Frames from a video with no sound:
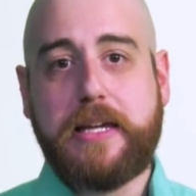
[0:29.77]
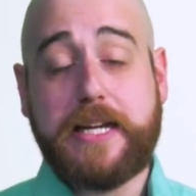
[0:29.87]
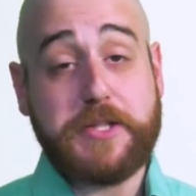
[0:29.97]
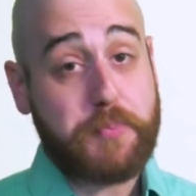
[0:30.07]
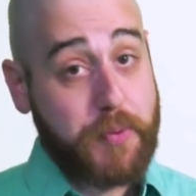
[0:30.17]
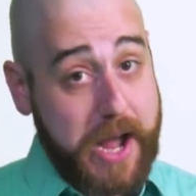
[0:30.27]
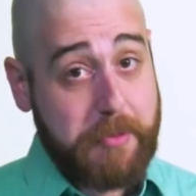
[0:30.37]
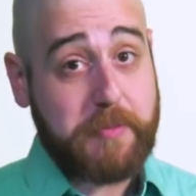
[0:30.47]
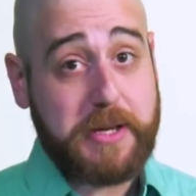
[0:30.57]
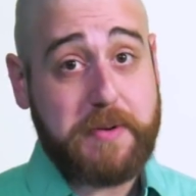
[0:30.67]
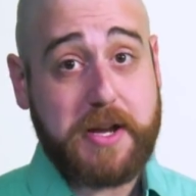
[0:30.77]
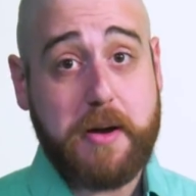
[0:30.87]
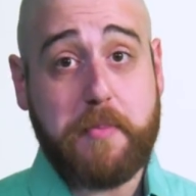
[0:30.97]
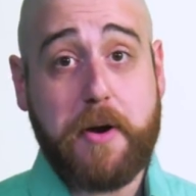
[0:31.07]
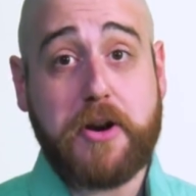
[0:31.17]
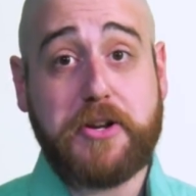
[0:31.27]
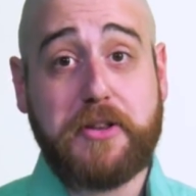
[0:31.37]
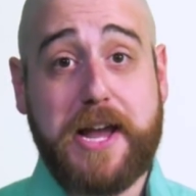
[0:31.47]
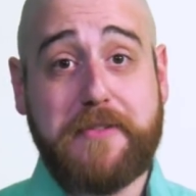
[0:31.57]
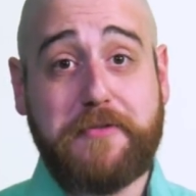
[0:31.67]
It's probably become a part of your
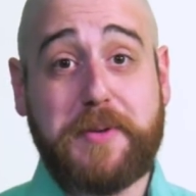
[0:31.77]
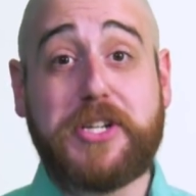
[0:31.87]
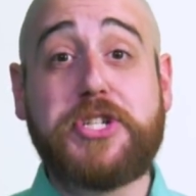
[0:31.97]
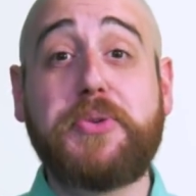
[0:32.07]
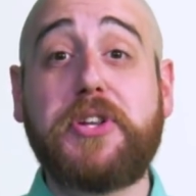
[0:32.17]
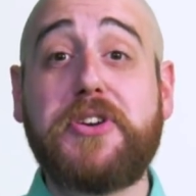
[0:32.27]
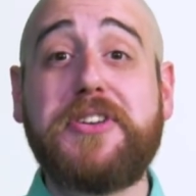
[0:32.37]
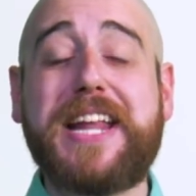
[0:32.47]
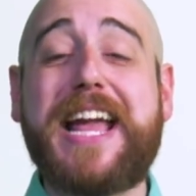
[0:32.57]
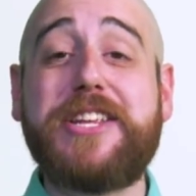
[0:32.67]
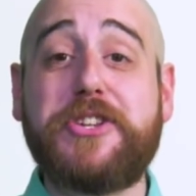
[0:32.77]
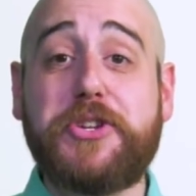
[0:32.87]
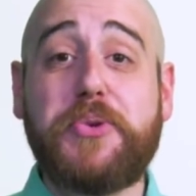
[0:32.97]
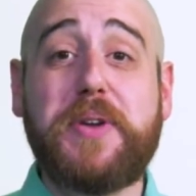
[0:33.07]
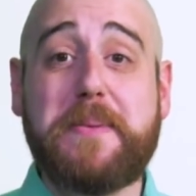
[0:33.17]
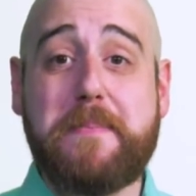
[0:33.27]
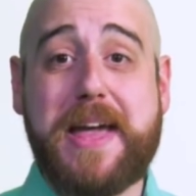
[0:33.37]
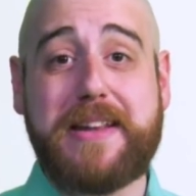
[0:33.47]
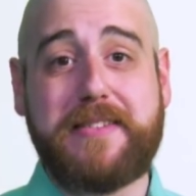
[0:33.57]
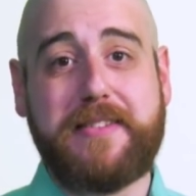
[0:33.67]
life because you learned it and you knew what it
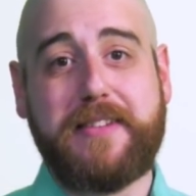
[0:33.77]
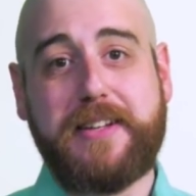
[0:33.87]
meant.